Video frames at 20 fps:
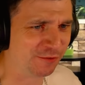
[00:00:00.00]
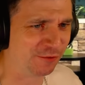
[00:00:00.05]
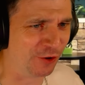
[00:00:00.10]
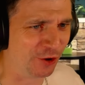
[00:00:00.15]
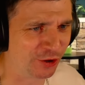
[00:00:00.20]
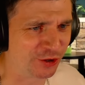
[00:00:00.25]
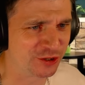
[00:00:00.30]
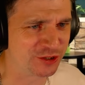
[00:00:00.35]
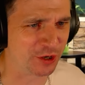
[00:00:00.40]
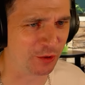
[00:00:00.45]

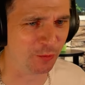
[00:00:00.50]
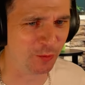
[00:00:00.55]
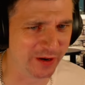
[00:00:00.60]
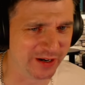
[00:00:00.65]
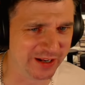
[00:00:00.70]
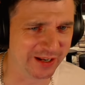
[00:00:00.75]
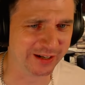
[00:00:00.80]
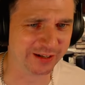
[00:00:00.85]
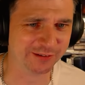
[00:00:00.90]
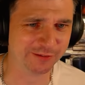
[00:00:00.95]
focus on
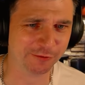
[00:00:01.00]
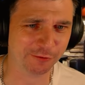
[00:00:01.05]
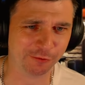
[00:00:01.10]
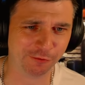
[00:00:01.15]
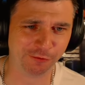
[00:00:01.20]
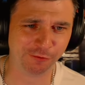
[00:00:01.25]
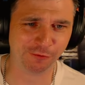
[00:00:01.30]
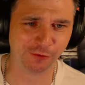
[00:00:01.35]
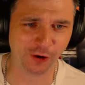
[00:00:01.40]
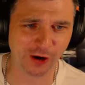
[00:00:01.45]
winning.
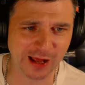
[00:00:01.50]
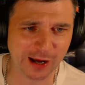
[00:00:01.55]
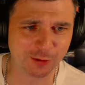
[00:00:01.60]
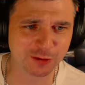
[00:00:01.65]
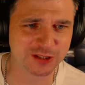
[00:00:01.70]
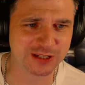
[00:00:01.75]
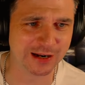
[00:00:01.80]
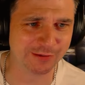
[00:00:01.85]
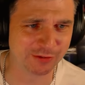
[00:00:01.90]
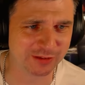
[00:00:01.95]
Full
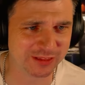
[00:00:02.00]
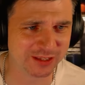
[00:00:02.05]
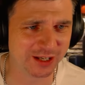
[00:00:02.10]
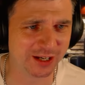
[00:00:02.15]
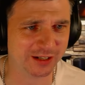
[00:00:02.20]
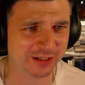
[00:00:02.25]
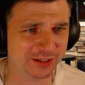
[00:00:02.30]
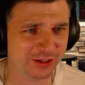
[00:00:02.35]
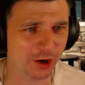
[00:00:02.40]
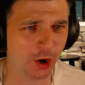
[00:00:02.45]
outs and
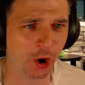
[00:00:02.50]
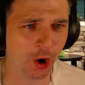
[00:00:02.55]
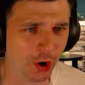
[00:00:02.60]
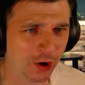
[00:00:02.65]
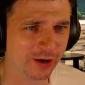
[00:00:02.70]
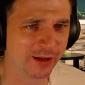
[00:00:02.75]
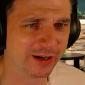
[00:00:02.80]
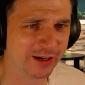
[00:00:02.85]
everything. All in.